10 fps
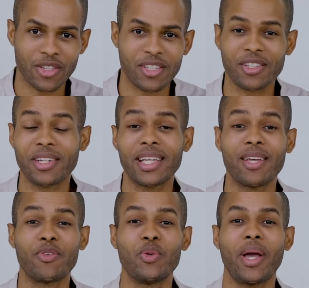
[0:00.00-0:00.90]
This is going to
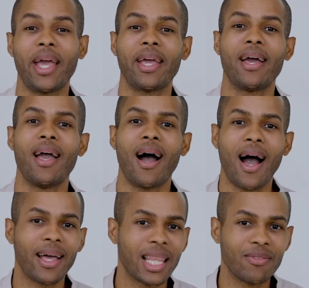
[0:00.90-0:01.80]
give you a
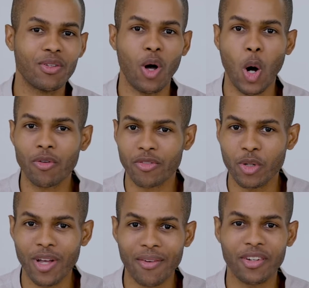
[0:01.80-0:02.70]
high level overview
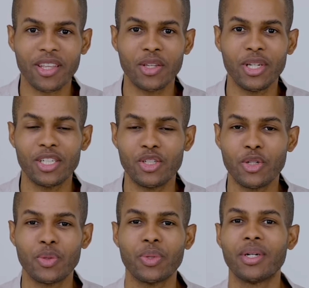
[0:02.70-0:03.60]
of everything you need to
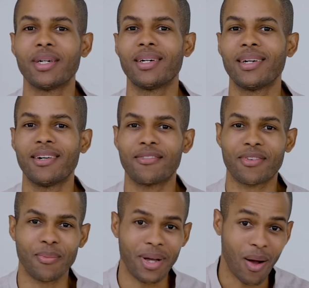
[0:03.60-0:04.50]
do
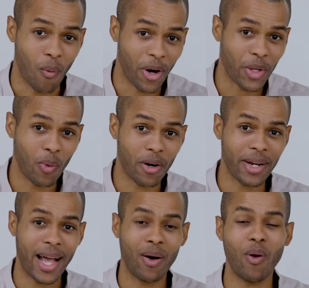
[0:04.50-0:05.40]
from where you are
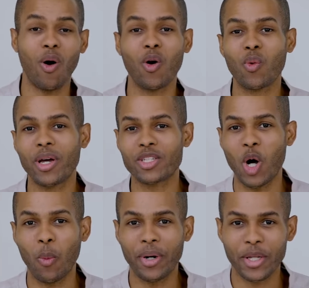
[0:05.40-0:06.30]
now all the way to
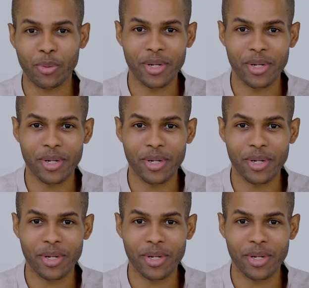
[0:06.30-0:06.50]
opening your